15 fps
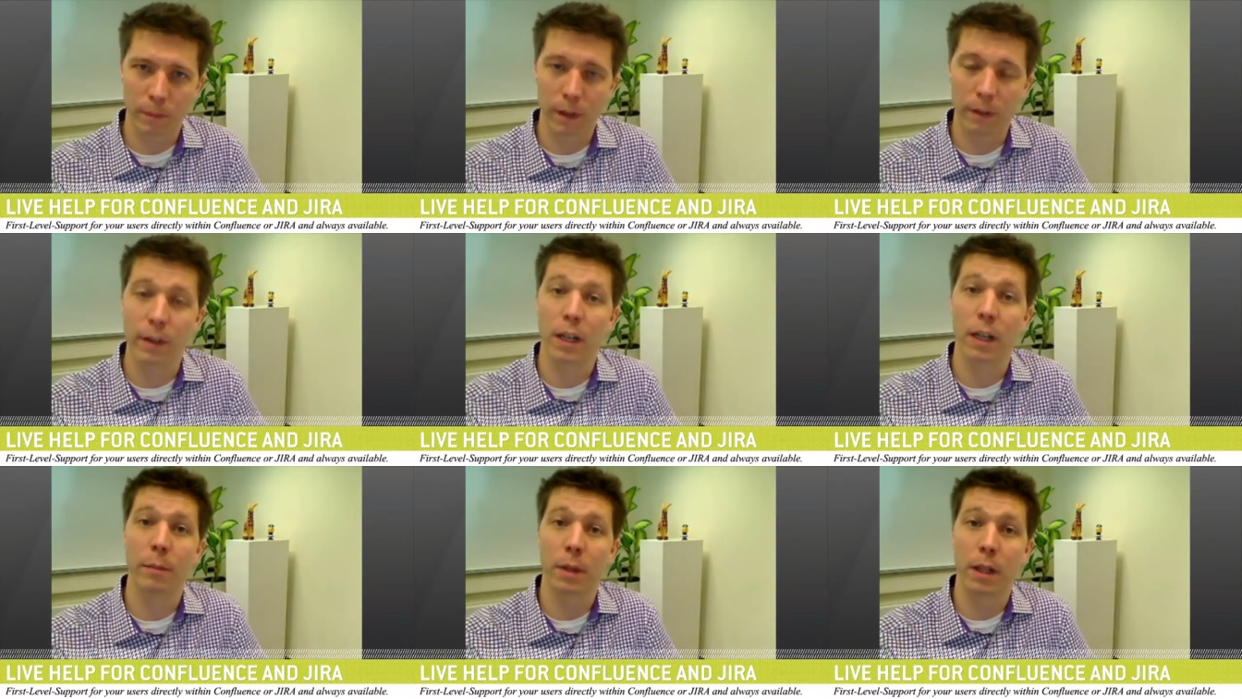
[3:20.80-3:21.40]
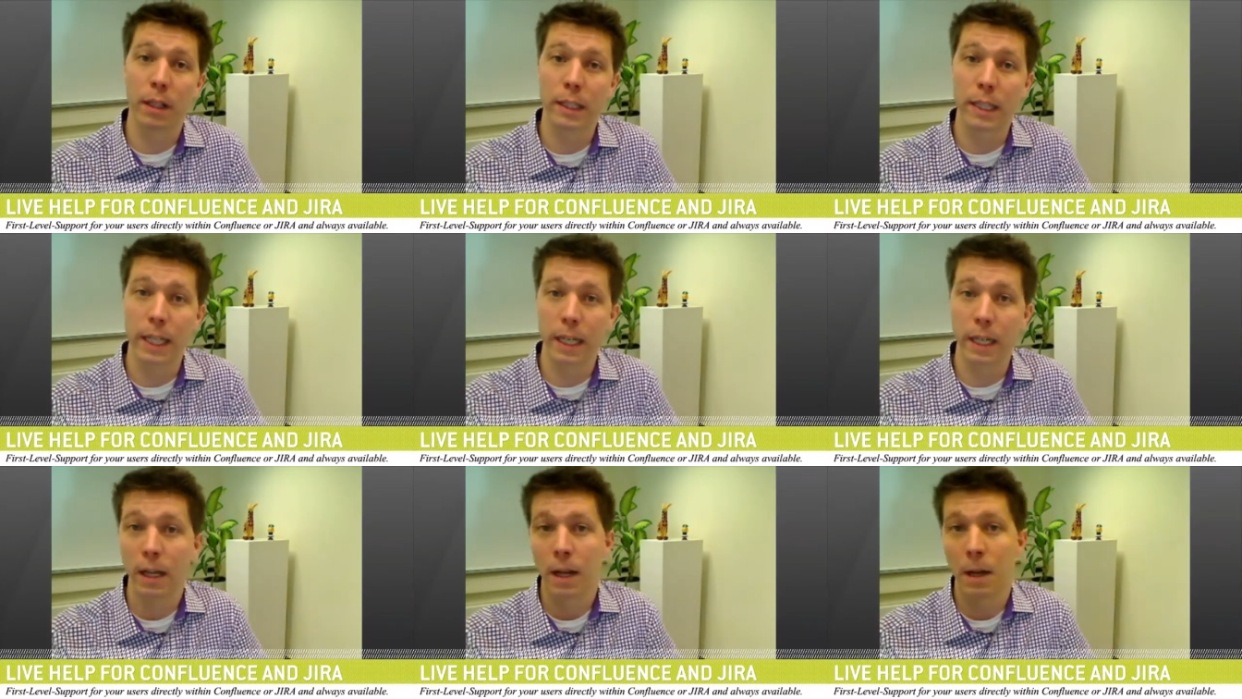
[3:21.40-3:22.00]

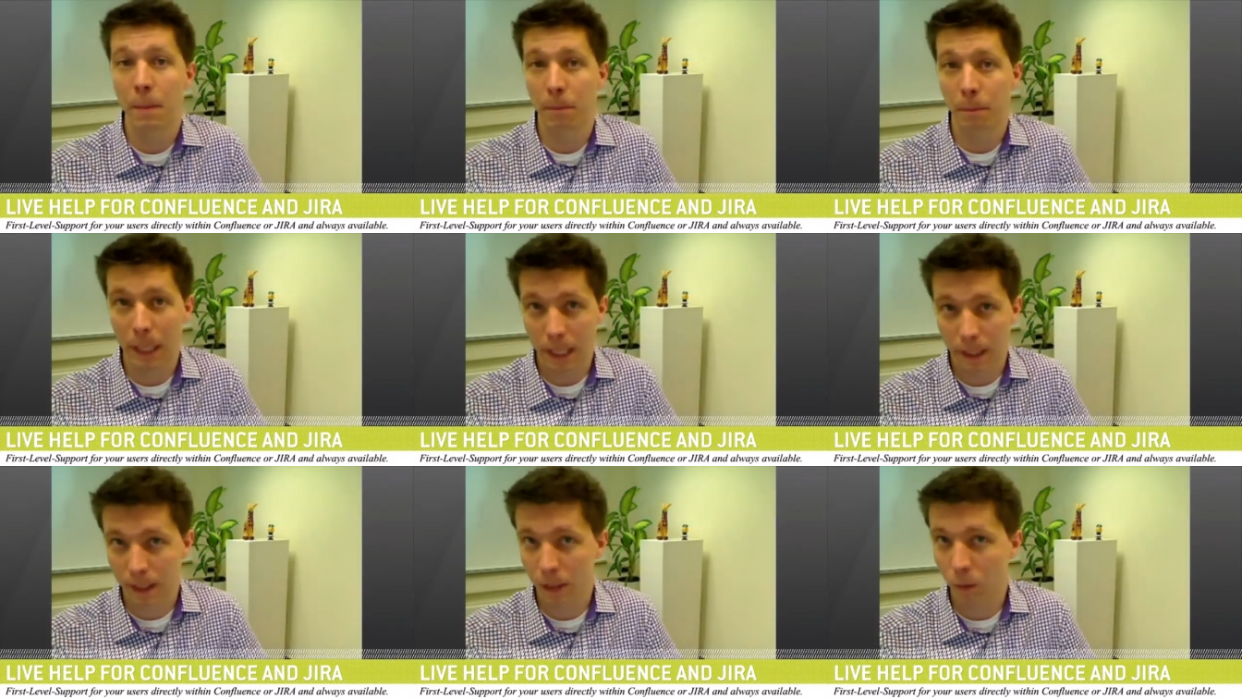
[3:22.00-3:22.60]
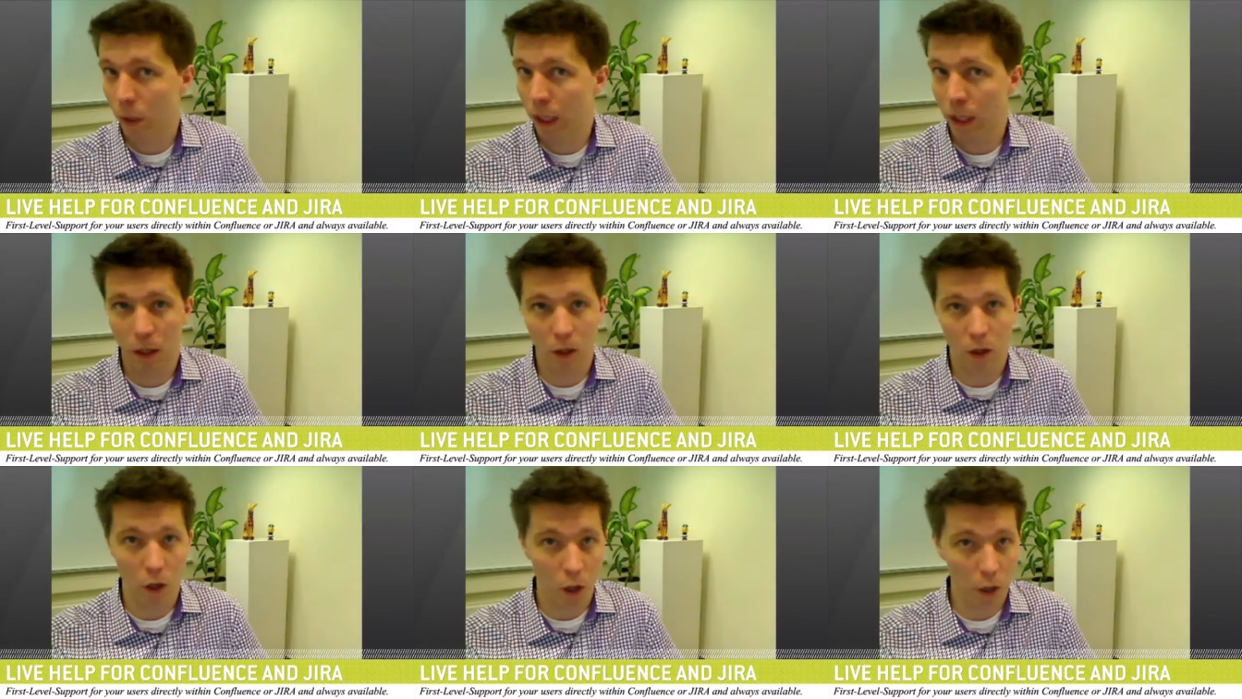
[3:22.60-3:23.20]
availability, meaning that we
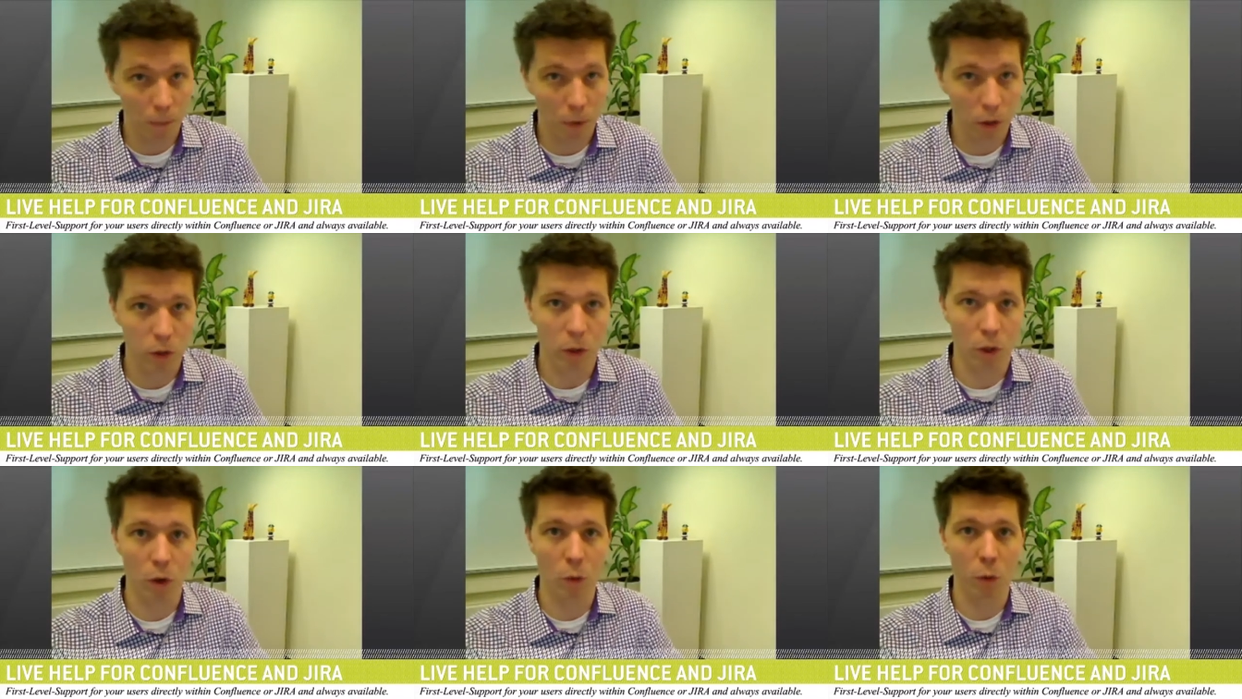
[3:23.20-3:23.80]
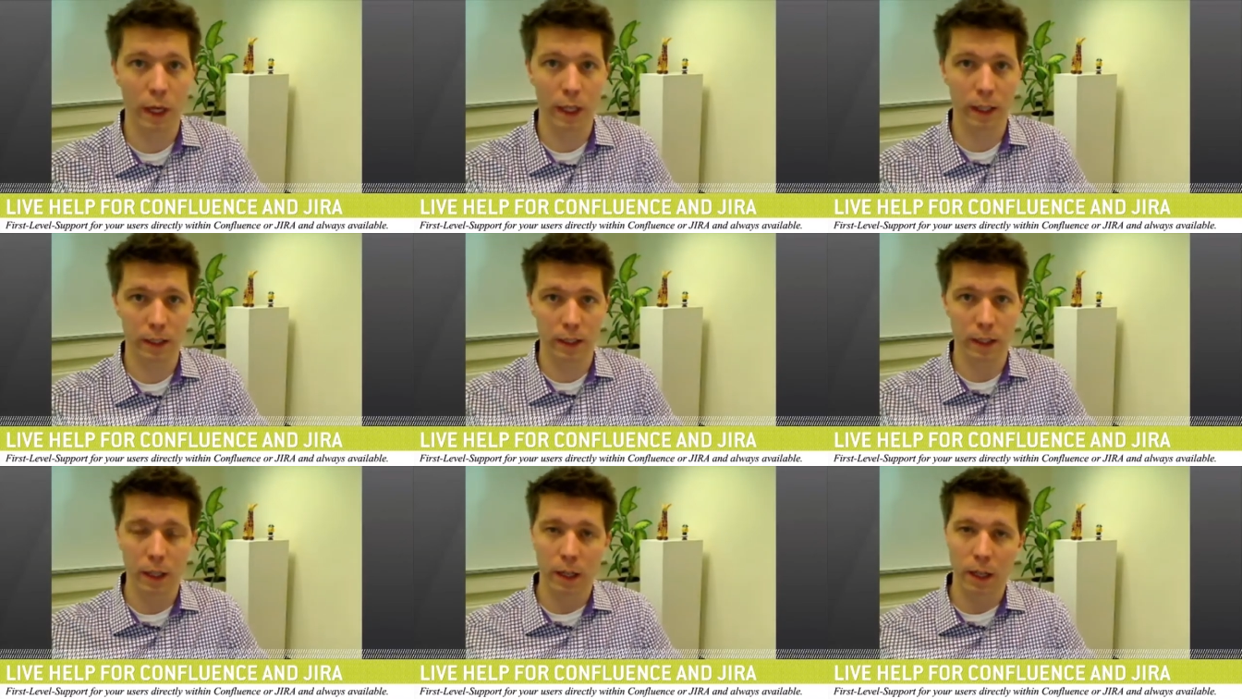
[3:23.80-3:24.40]
are almost
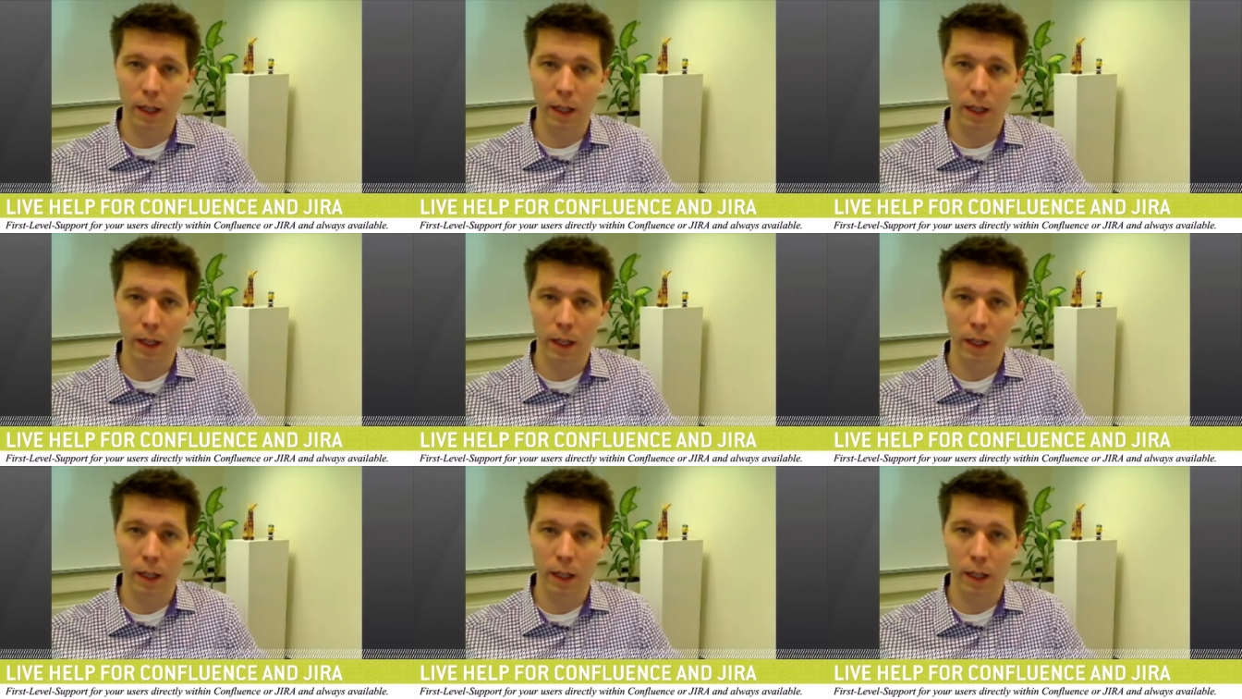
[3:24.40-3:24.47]
always